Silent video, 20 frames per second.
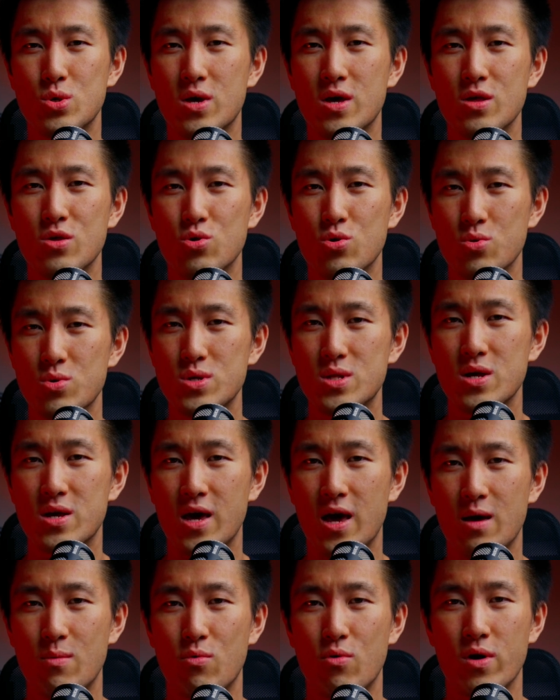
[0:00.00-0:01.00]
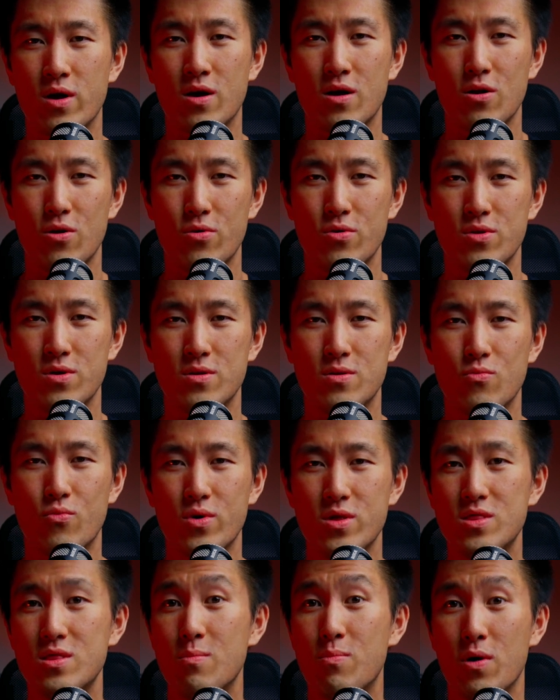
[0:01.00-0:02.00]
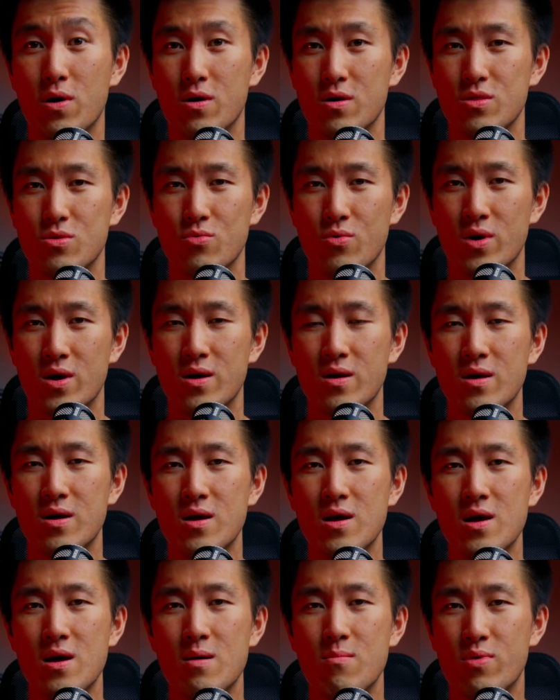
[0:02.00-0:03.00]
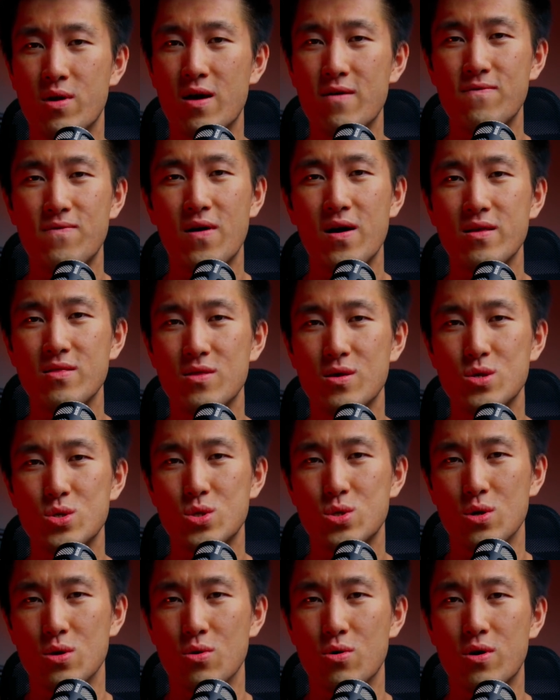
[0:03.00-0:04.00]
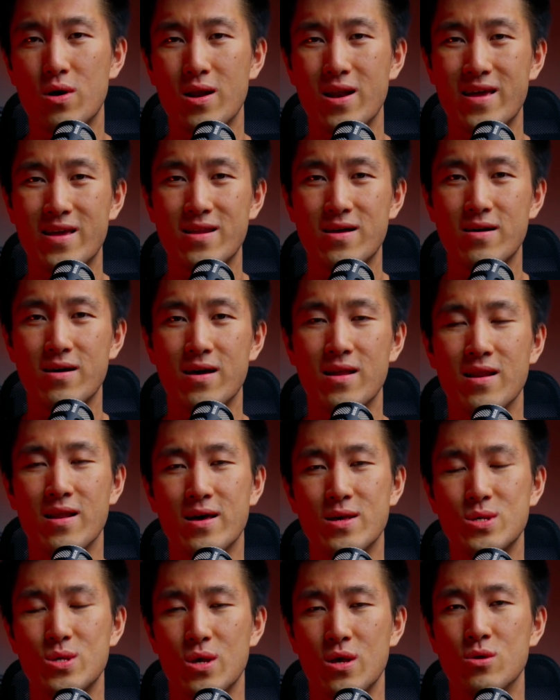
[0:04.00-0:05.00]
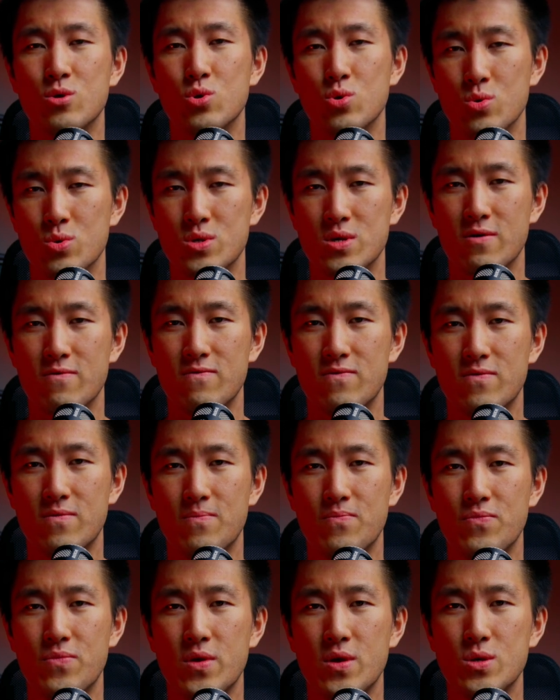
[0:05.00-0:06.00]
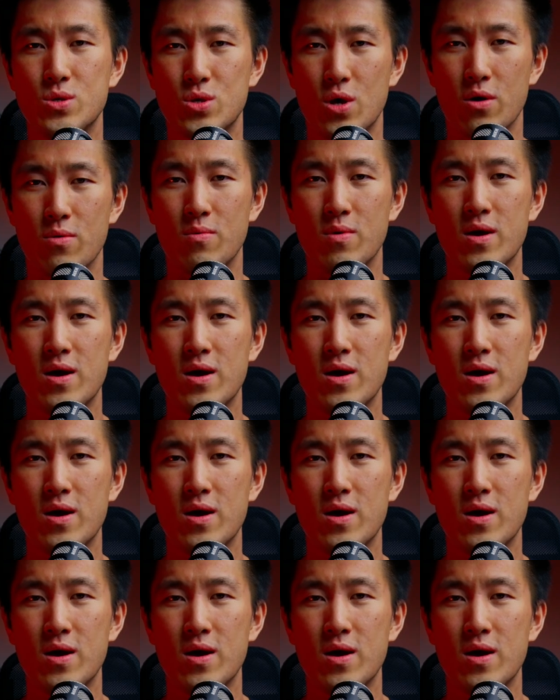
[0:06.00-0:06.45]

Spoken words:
you can use the cable included with the Pocket 3, but I find this to look cleaner and less intrusive. So,